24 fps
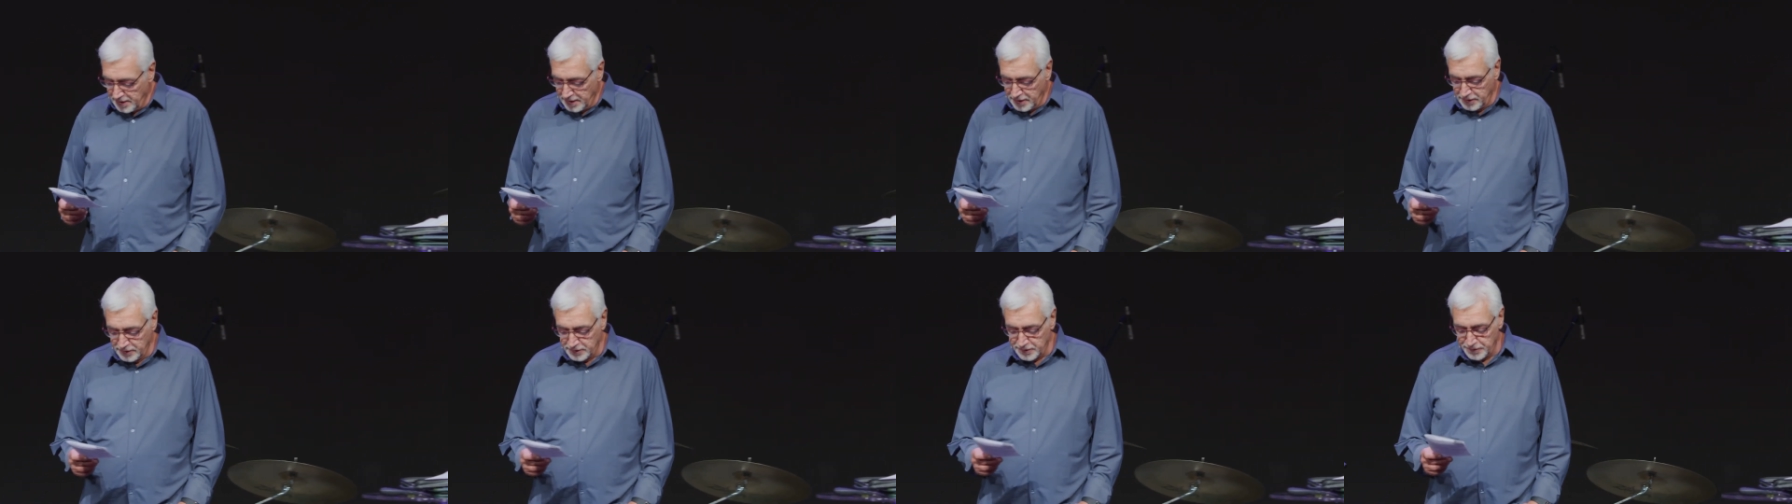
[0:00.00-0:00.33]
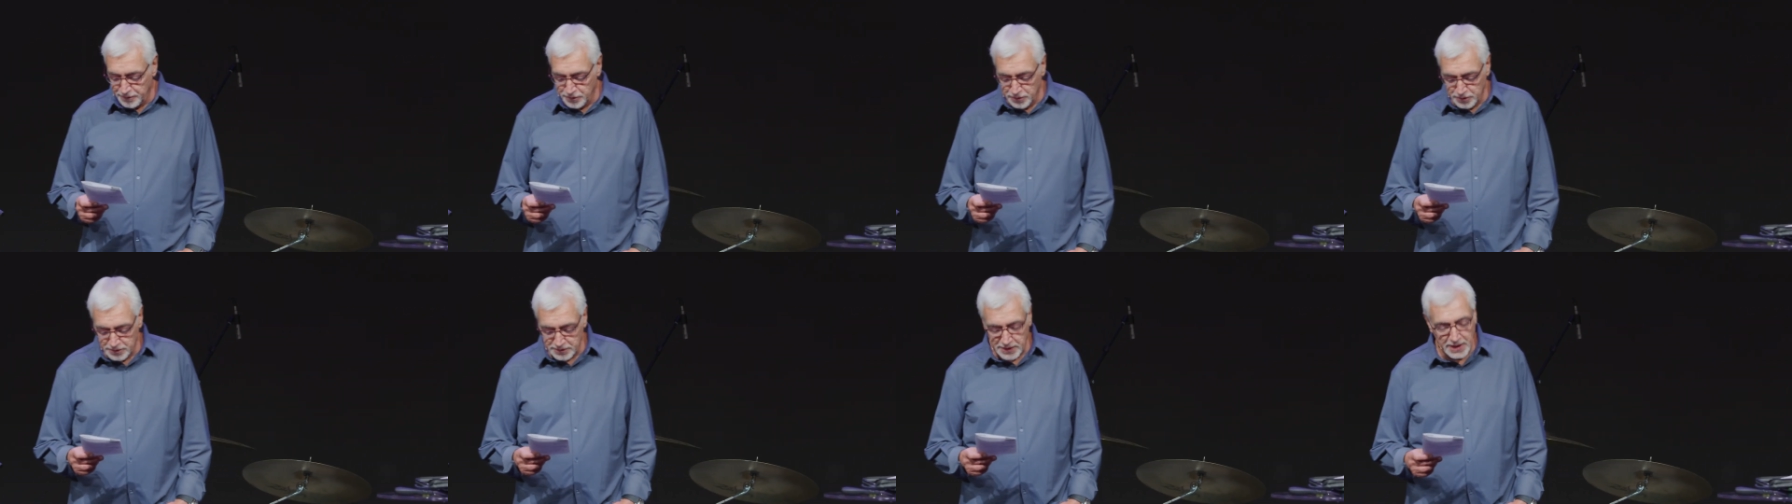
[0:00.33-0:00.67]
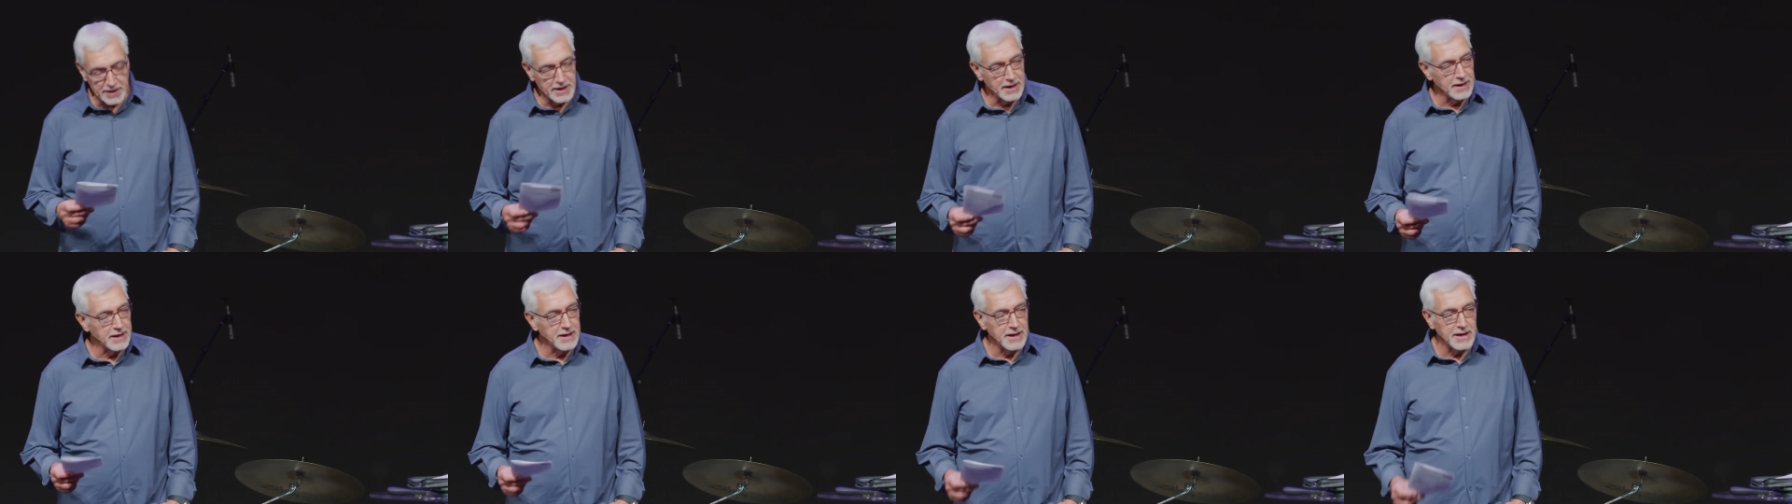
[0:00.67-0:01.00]
Here's a verse, I
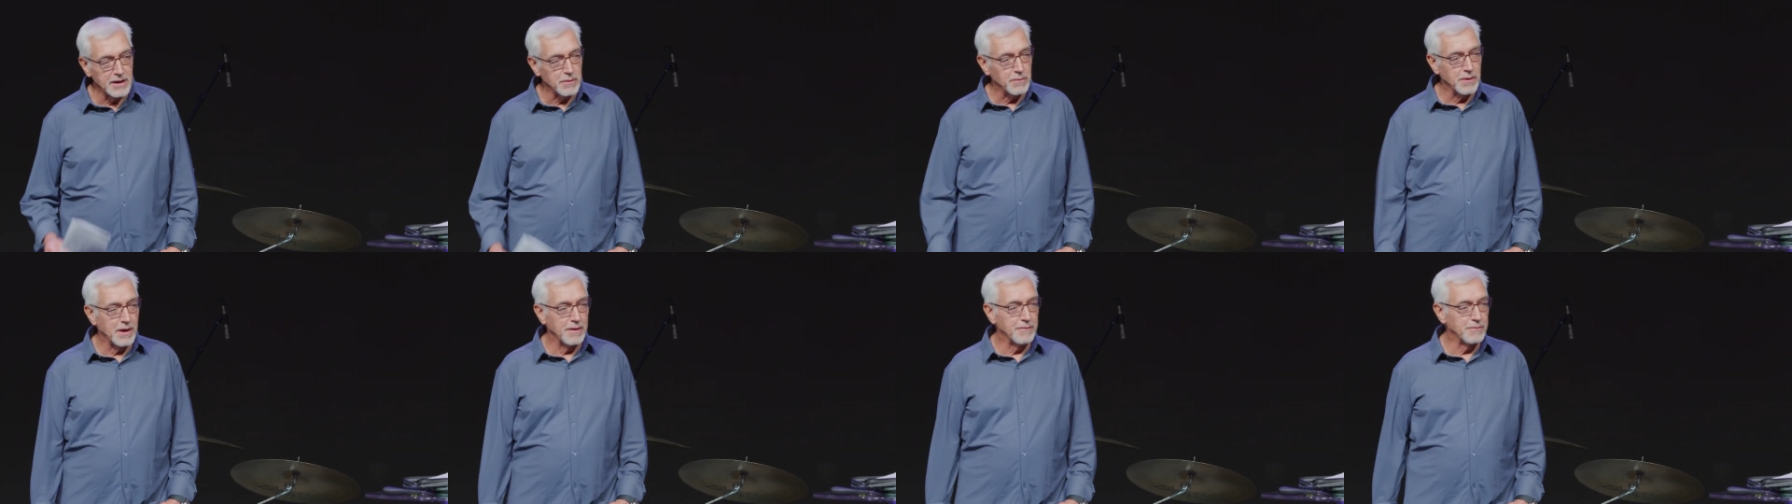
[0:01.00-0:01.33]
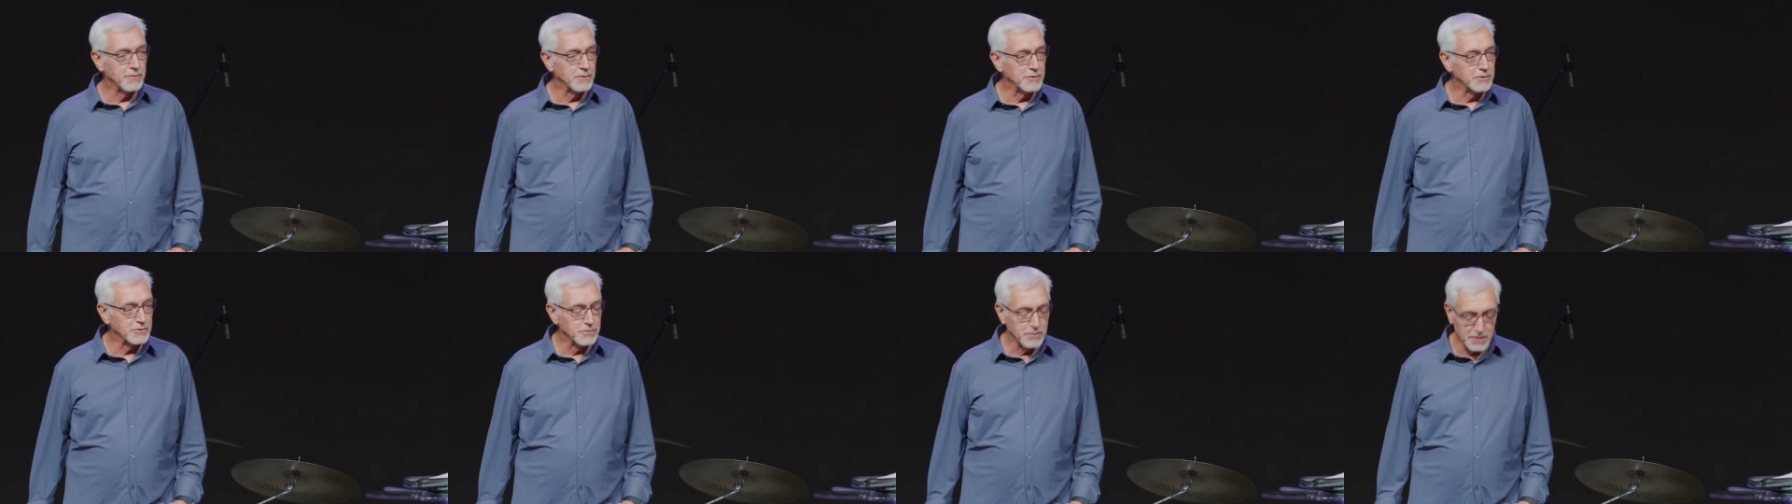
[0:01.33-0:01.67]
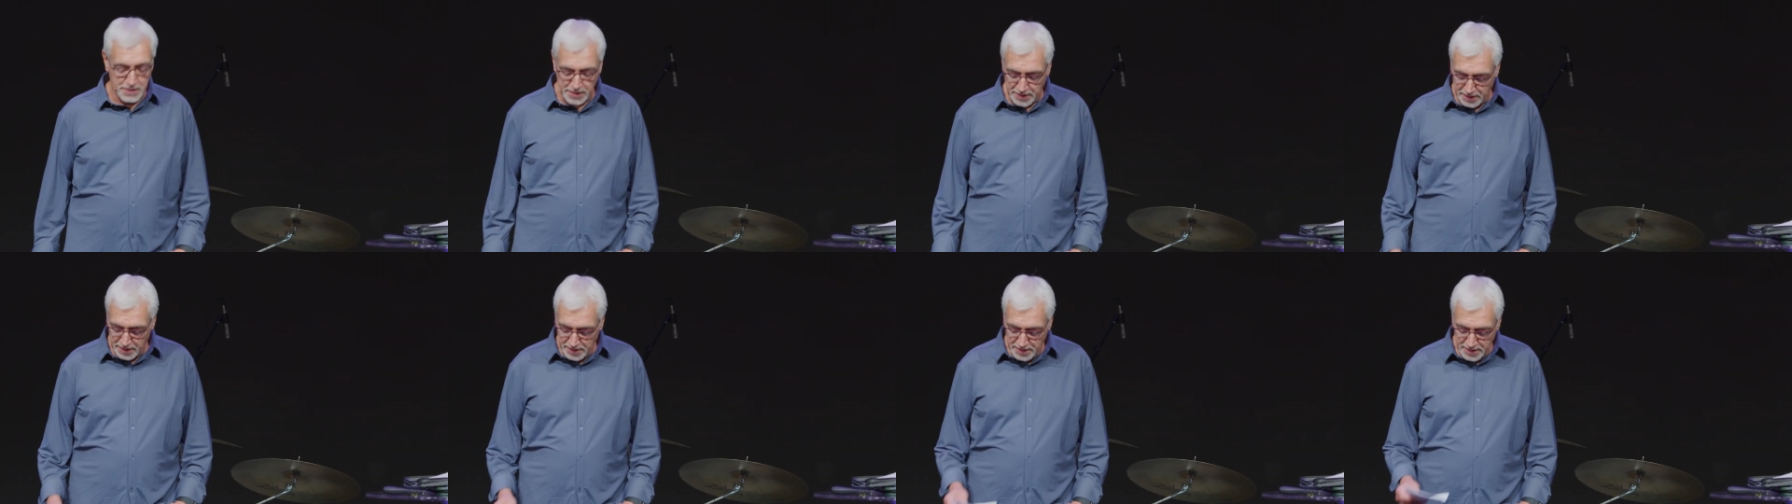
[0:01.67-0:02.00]
didn't get it when I first
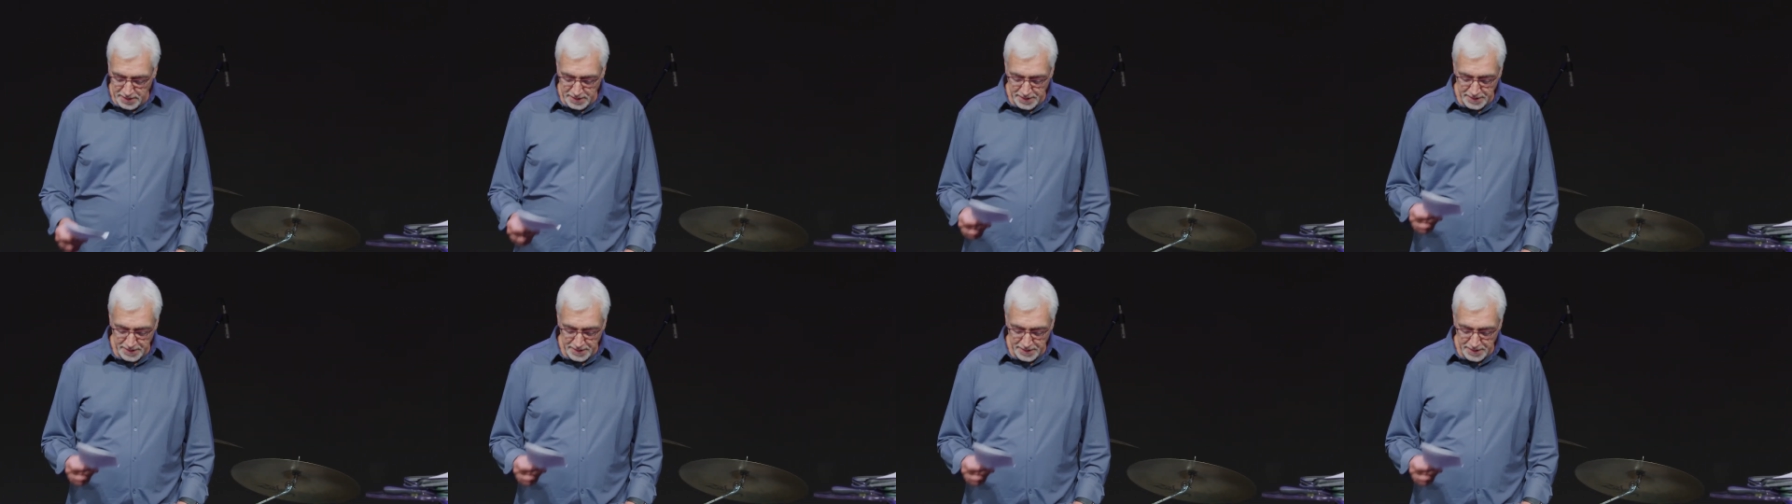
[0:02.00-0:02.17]
read it.